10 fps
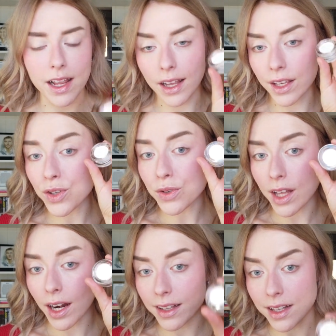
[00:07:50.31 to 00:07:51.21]
and I can use
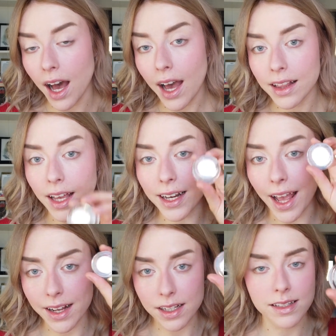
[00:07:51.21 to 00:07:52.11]
that as a highlight
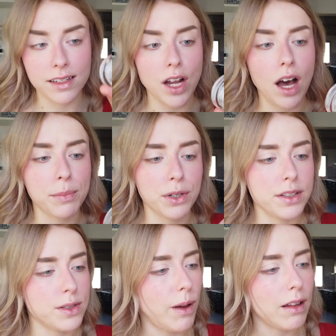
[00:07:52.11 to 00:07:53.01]
and it's a topper
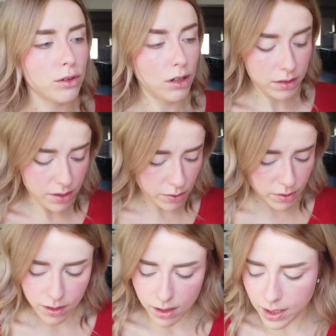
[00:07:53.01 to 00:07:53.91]
as well or on its
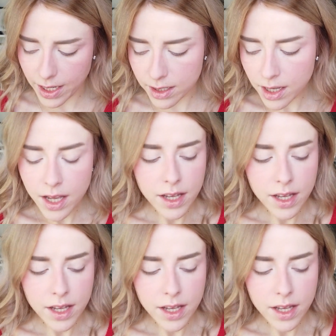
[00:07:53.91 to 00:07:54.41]
own on the lid.